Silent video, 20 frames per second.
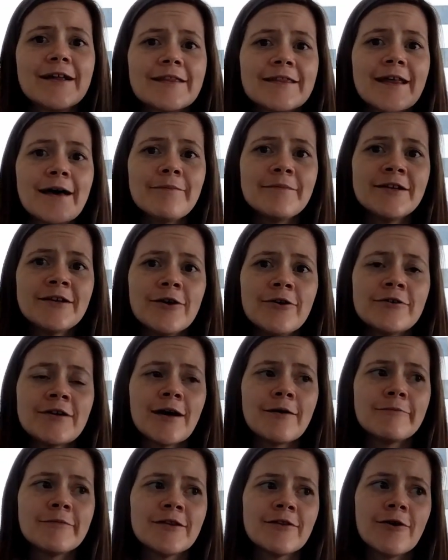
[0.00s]
let me know
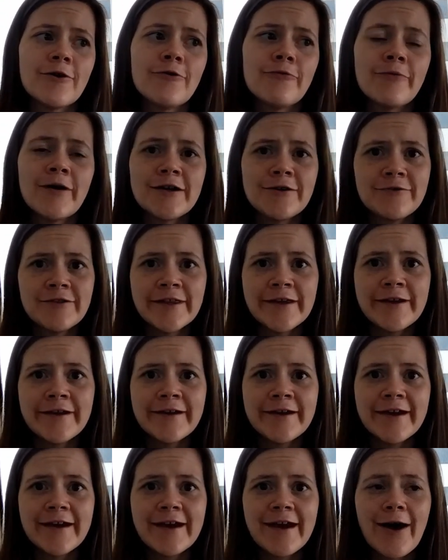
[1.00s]
down below what you
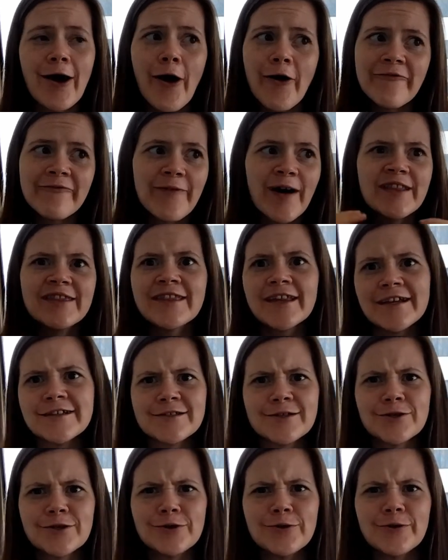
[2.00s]
think are fun things
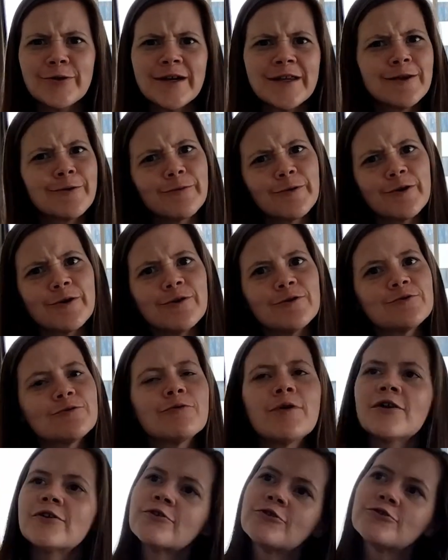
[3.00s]
to do in the world
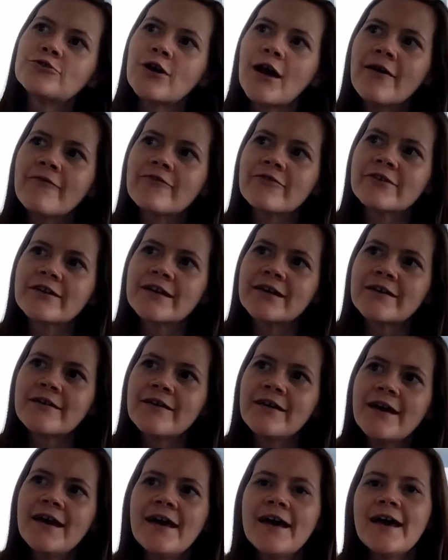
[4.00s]
while you're
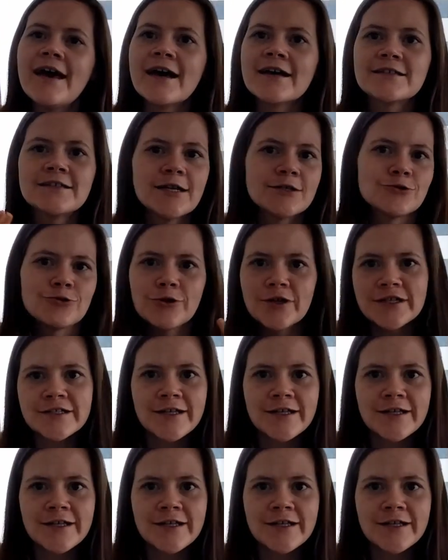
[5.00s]
traveling, etc.,